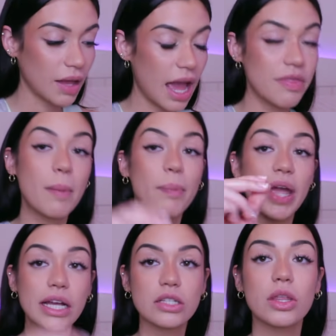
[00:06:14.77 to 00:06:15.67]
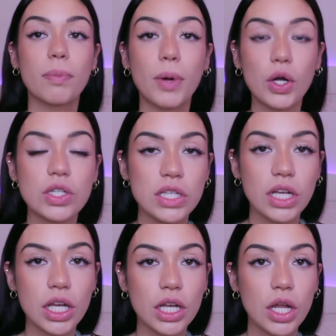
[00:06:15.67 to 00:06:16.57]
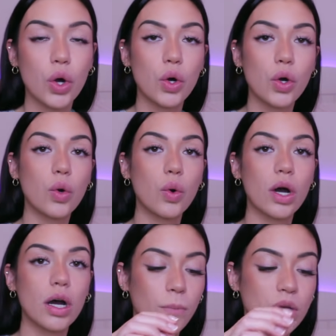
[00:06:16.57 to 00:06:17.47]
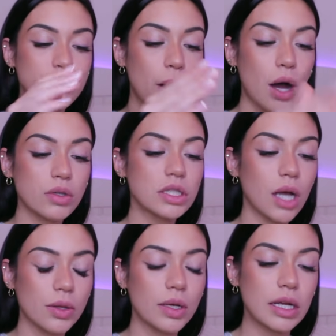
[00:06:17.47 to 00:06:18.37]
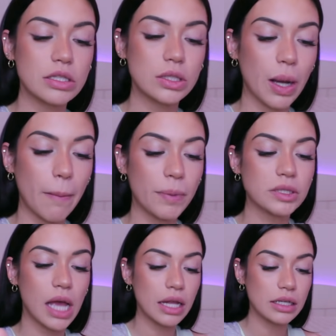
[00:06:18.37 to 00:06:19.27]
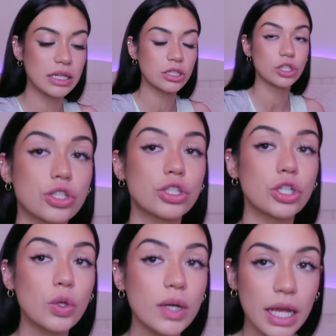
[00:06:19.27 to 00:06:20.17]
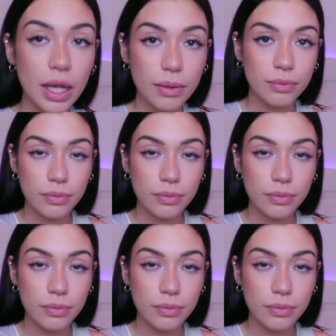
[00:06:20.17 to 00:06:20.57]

and they picked the person who was posting on their Instagram pretending to shoot him.